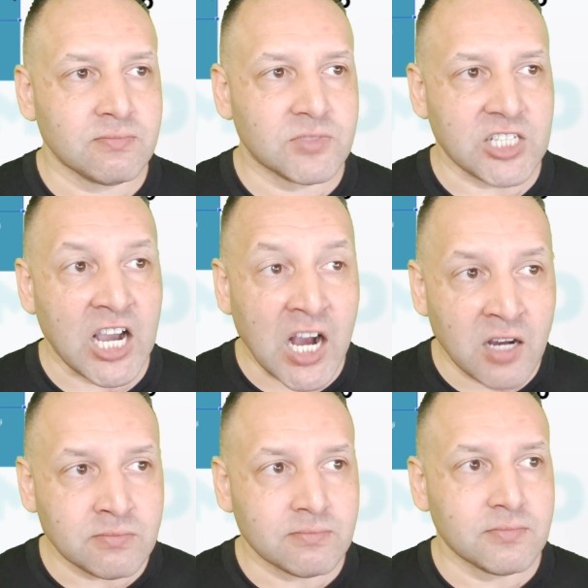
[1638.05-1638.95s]

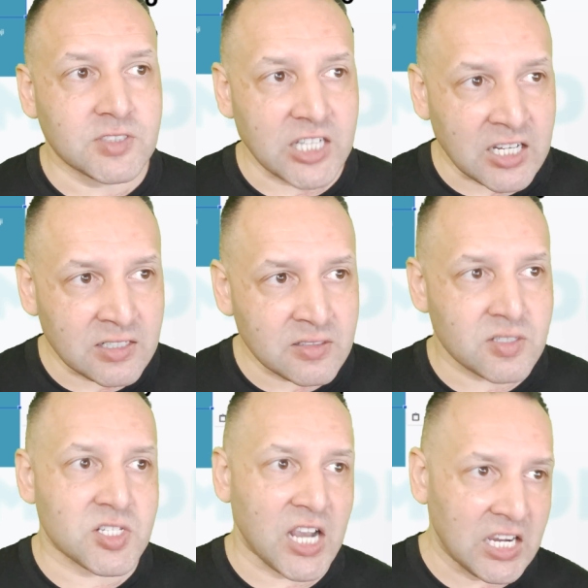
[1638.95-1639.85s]
Zheng,
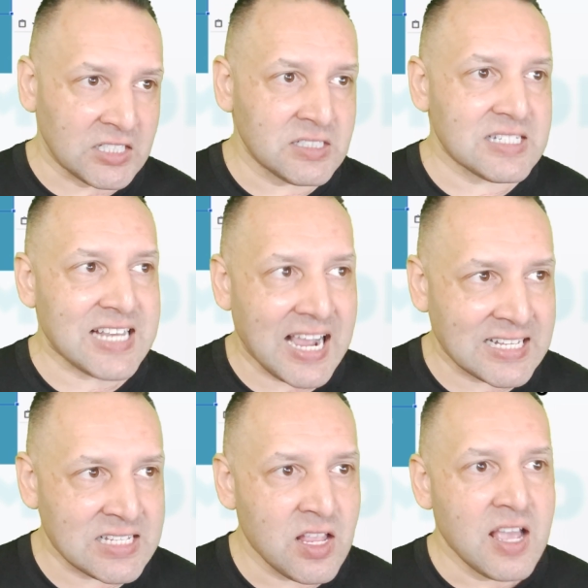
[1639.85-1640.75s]
Cheng,
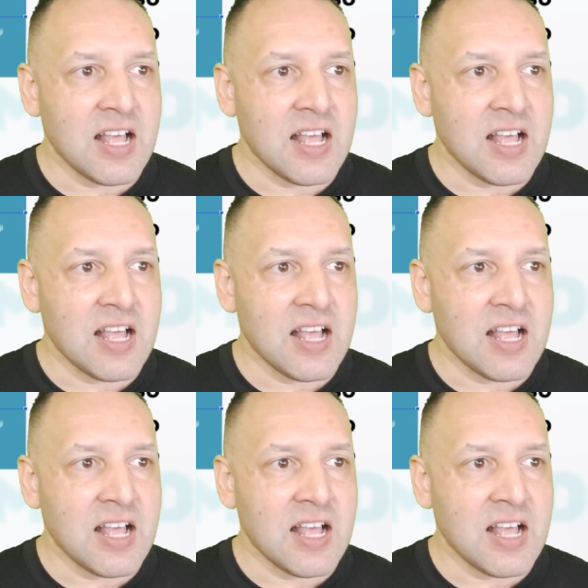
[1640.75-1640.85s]
Tan.